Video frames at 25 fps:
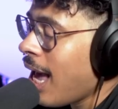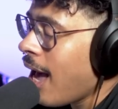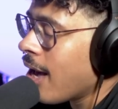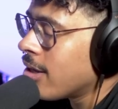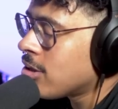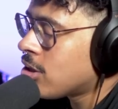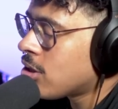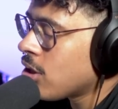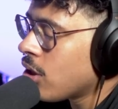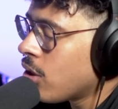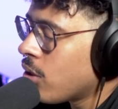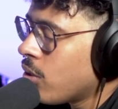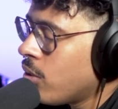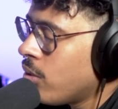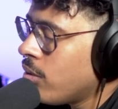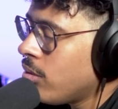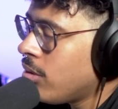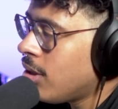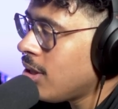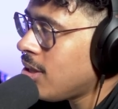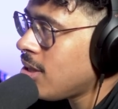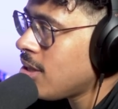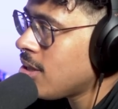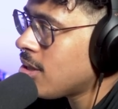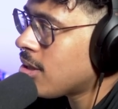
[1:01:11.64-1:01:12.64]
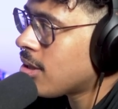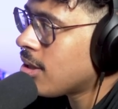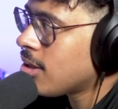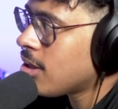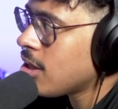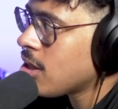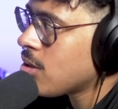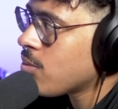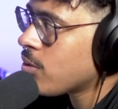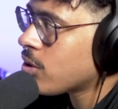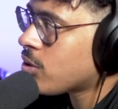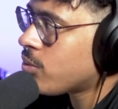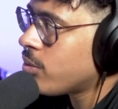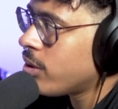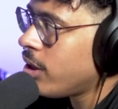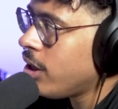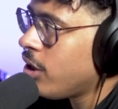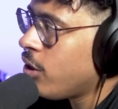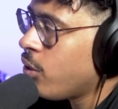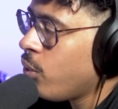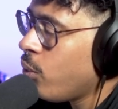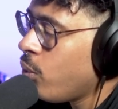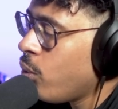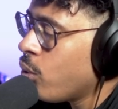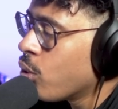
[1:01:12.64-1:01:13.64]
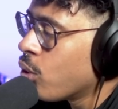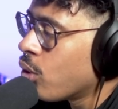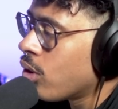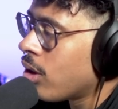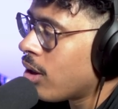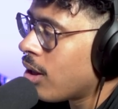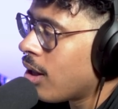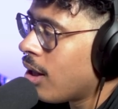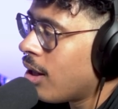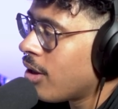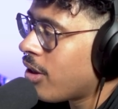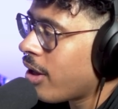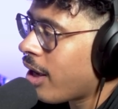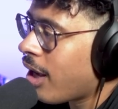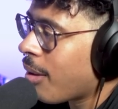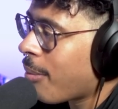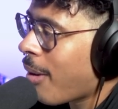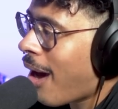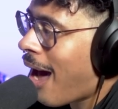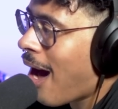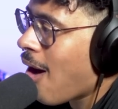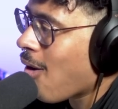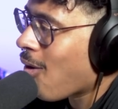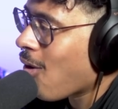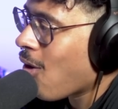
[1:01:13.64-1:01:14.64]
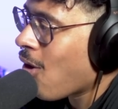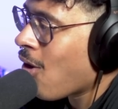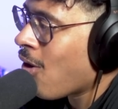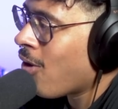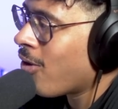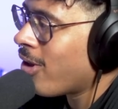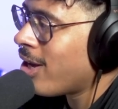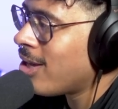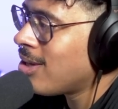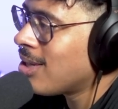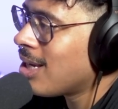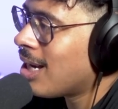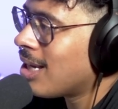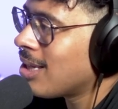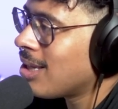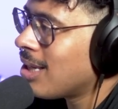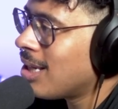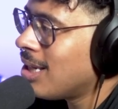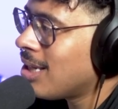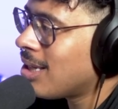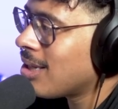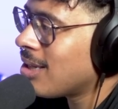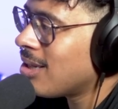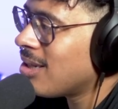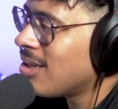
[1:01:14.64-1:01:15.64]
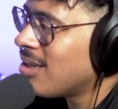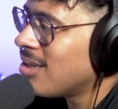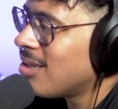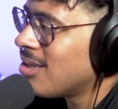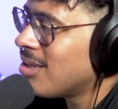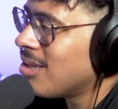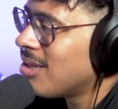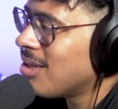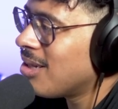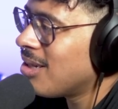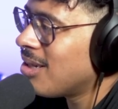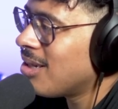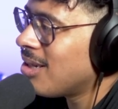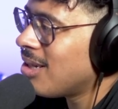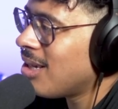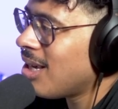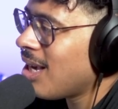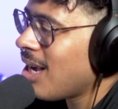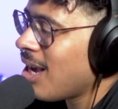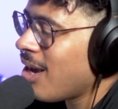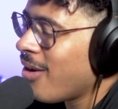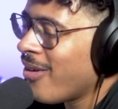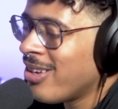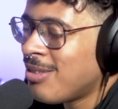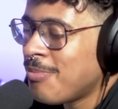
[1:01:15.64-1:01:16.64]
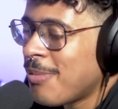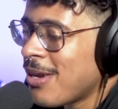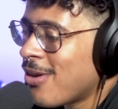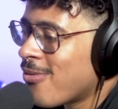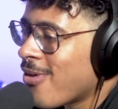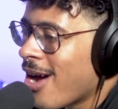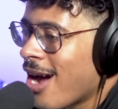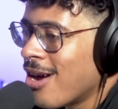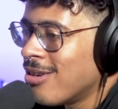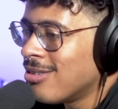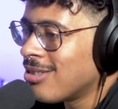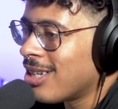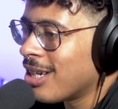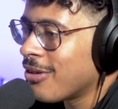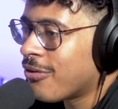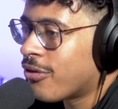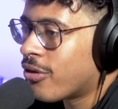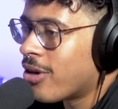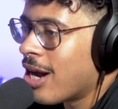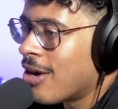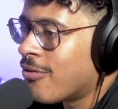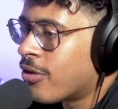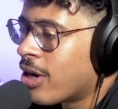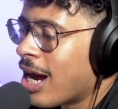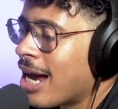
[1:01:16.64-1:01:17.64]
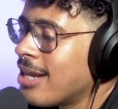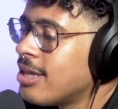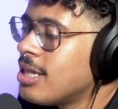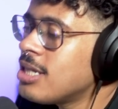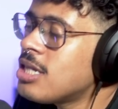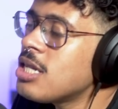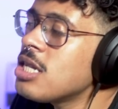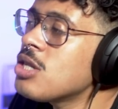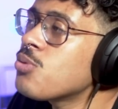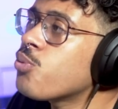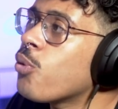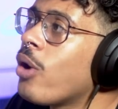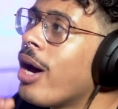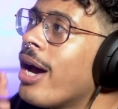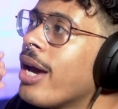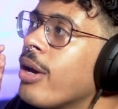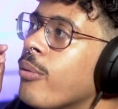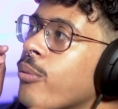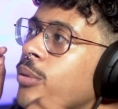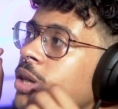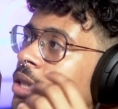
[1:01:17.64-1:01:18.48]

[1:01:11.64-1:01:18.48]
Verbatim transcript: Yeah. So this is this is what's really cool, I think, about alcohol in that like it's been around like forever. And this is why